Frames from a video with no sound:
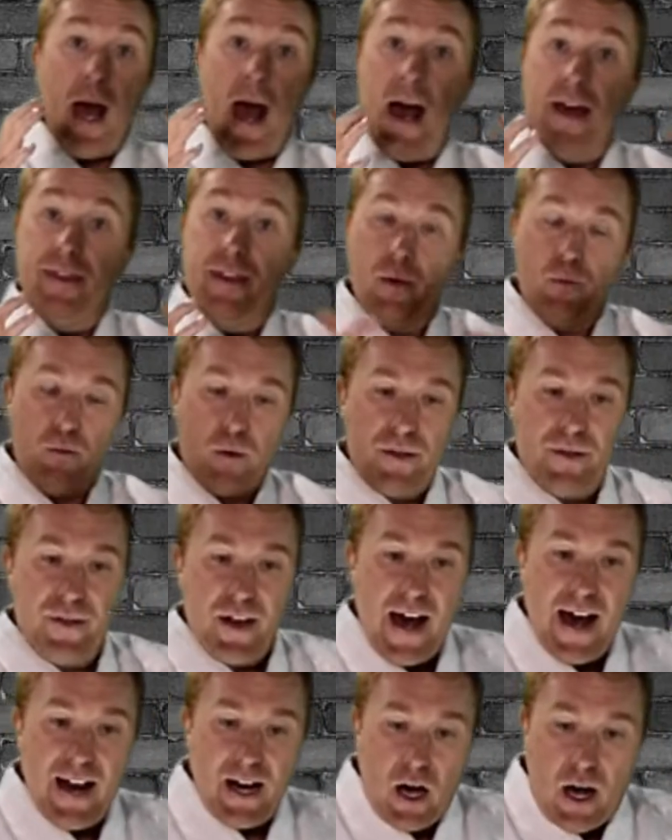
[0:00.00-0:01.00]
And then with
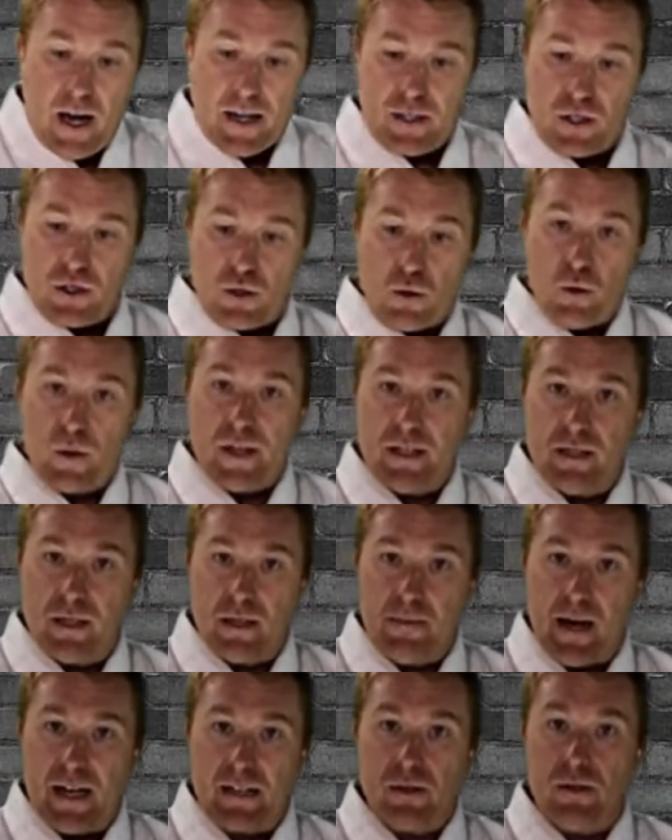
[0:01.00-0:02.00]
that, I squeeze the
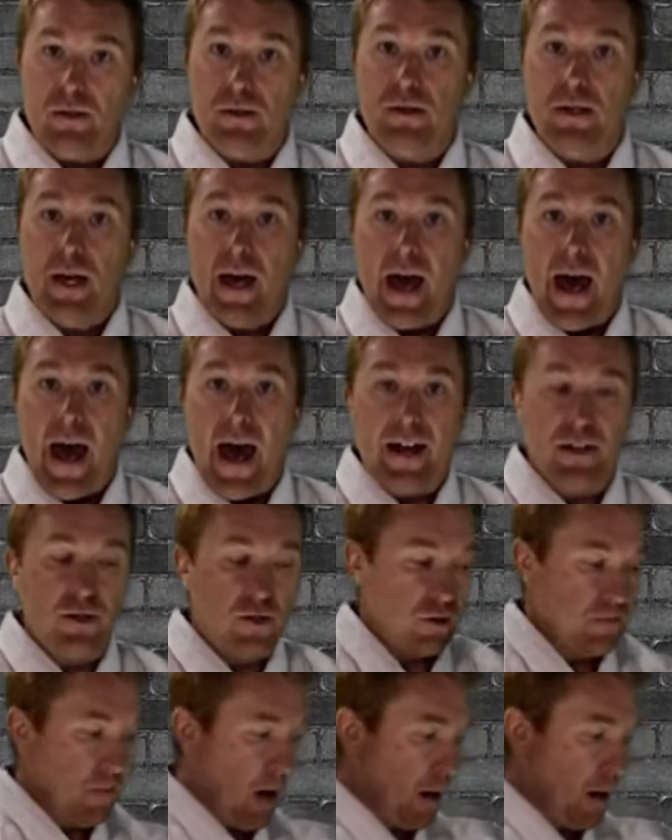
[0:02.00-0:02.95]
muscles and do my